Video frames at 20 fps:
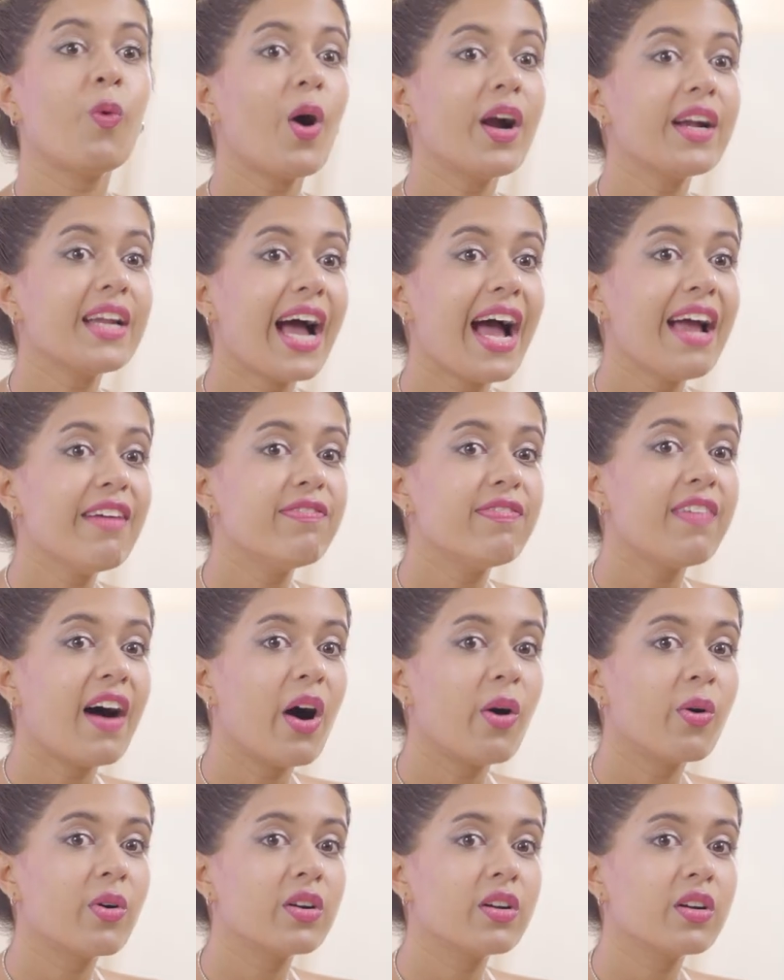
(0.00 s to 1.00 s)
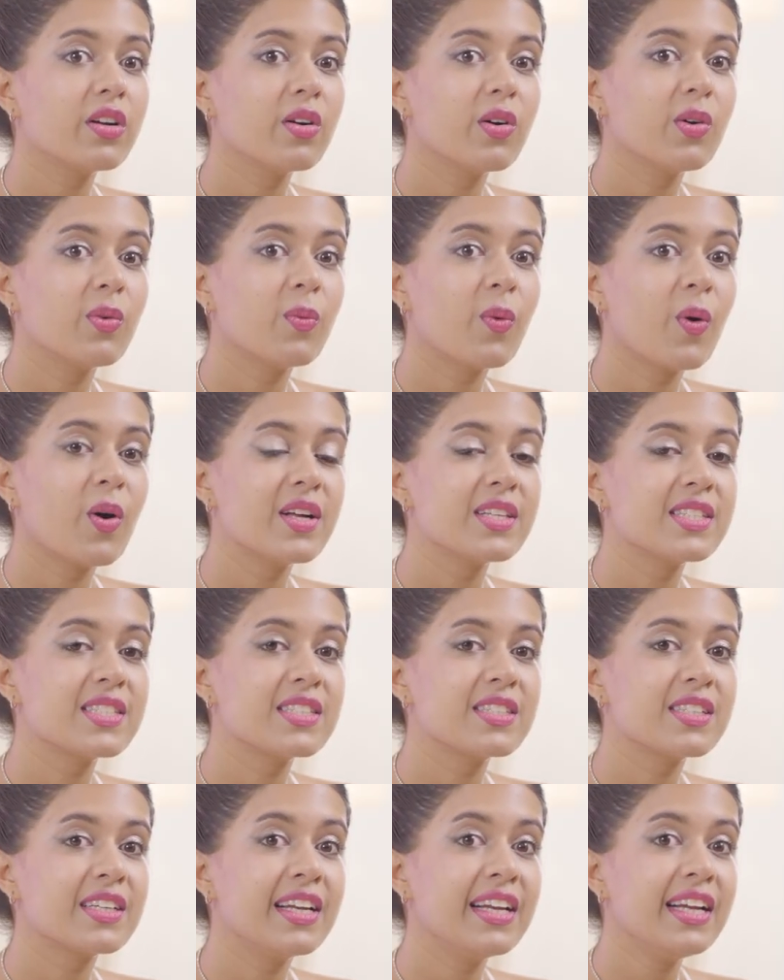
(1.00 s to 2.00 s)
What I found
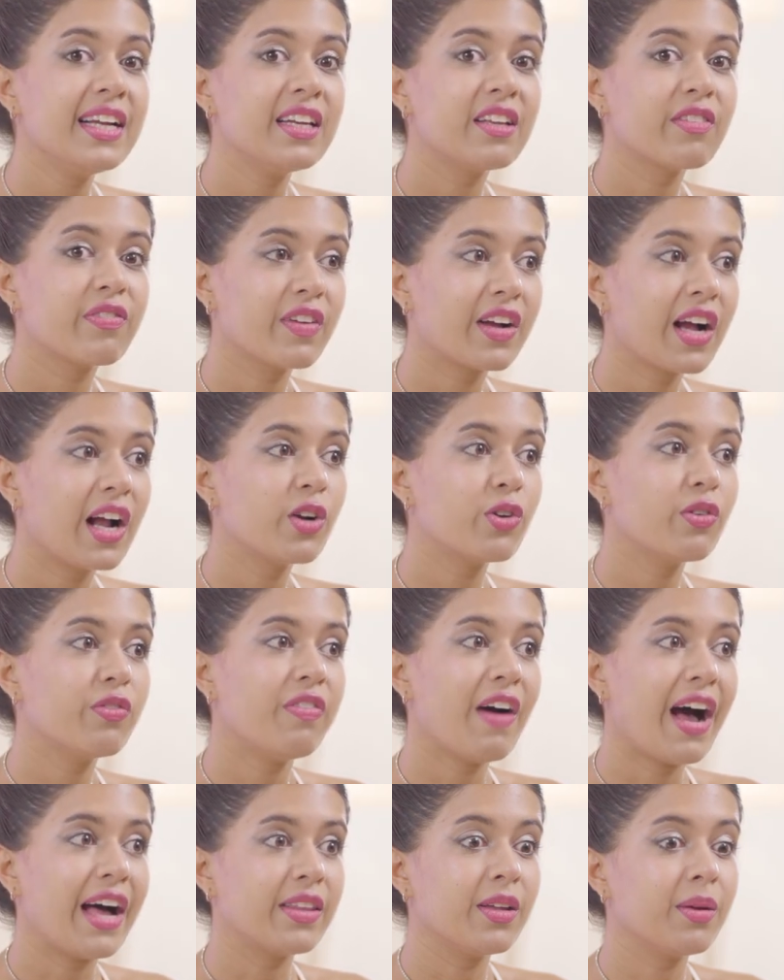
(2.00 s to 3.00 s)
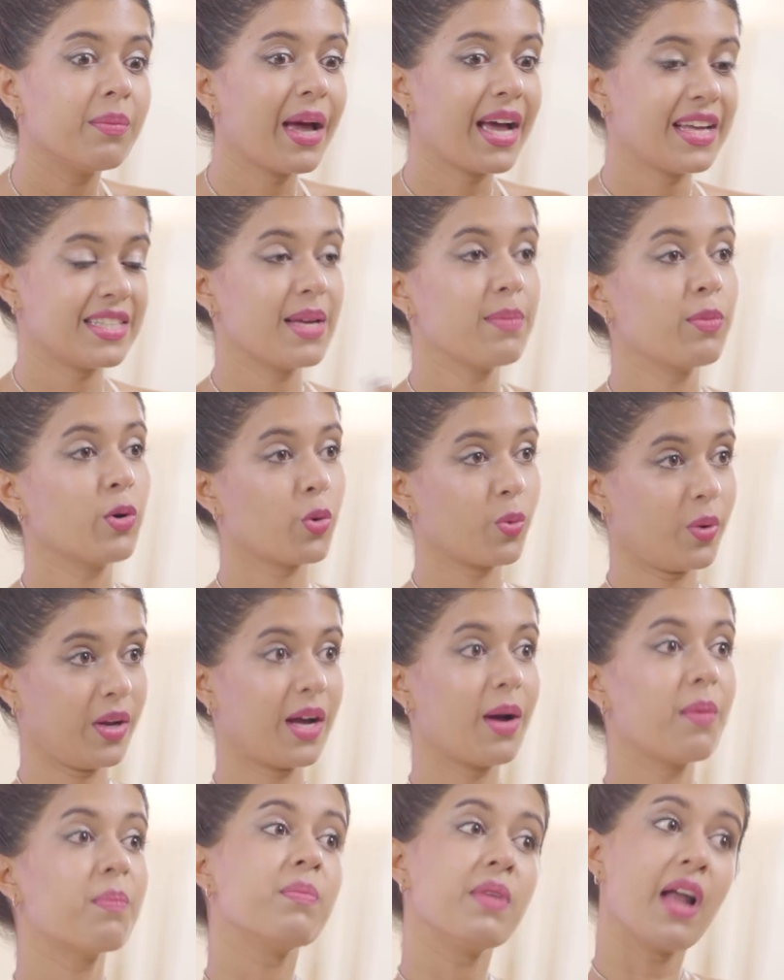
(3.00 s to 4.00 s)
was really difficult to fathom as I'm growing
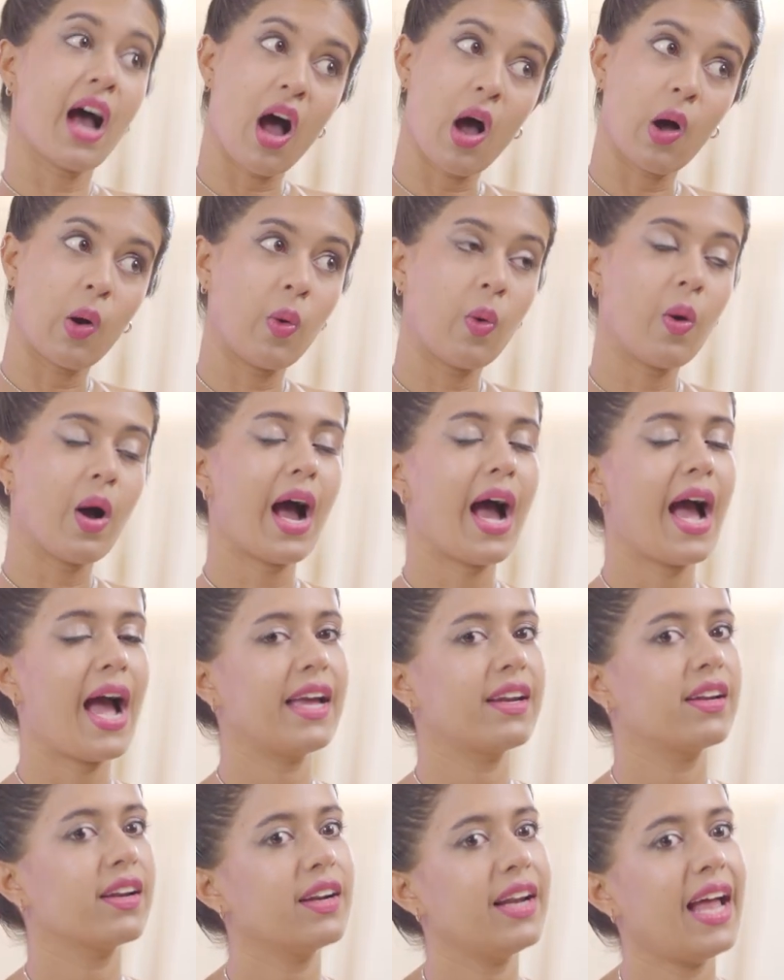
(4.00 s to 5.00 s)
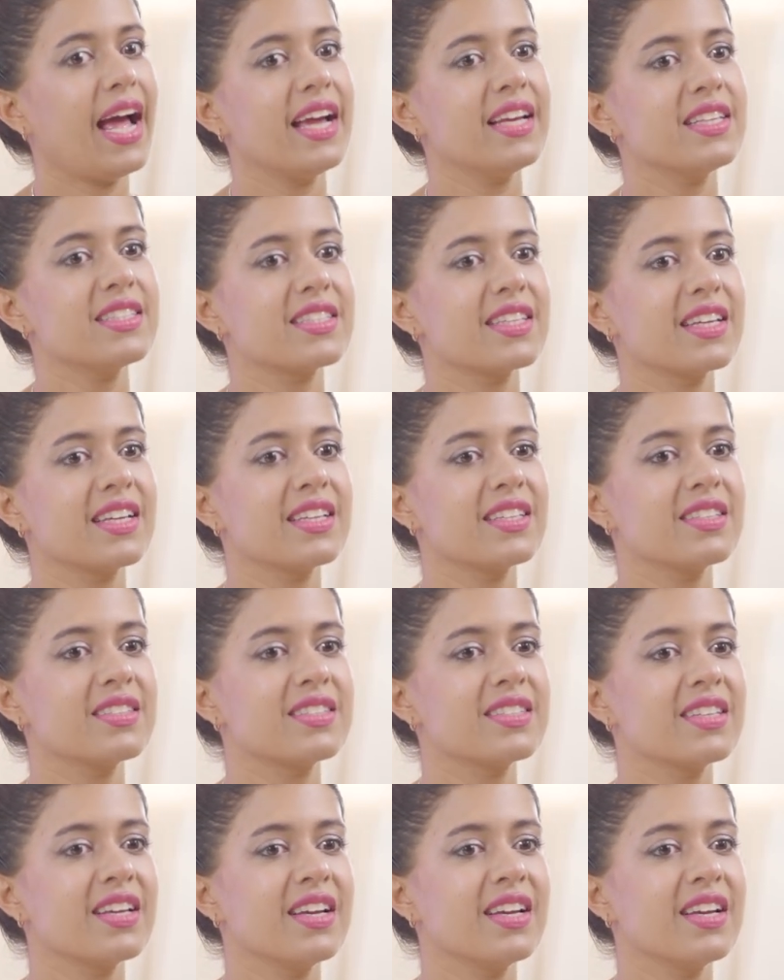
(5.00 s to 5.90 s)
up now, I realize, is